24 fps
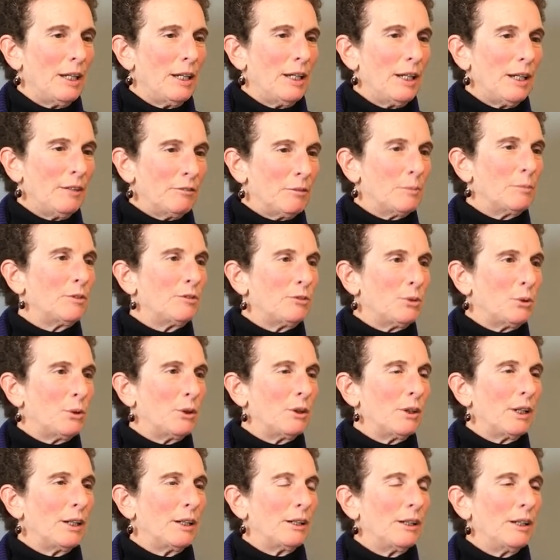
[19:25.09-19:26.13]
even
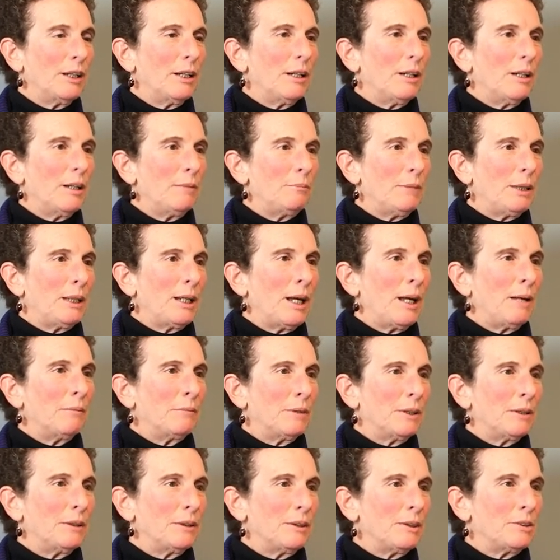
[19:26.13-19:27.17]
before I became
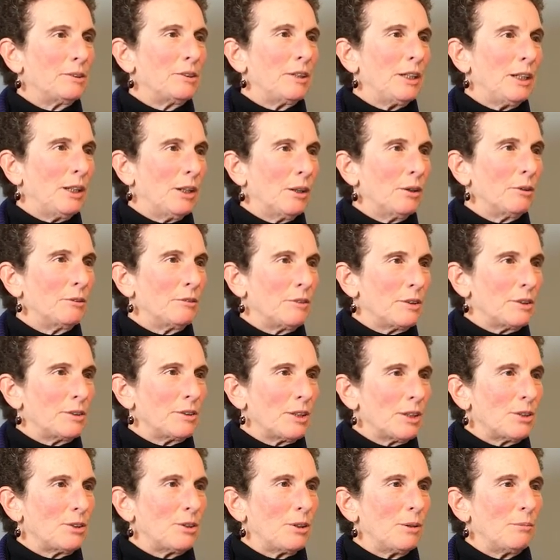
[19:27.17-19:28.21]
the CEO of the
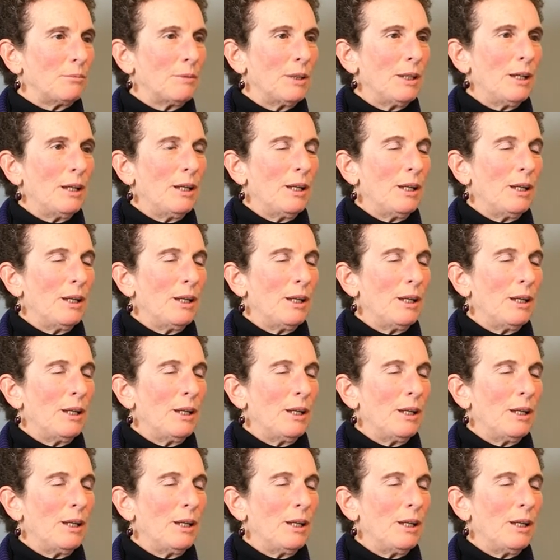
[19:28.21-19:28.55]
system,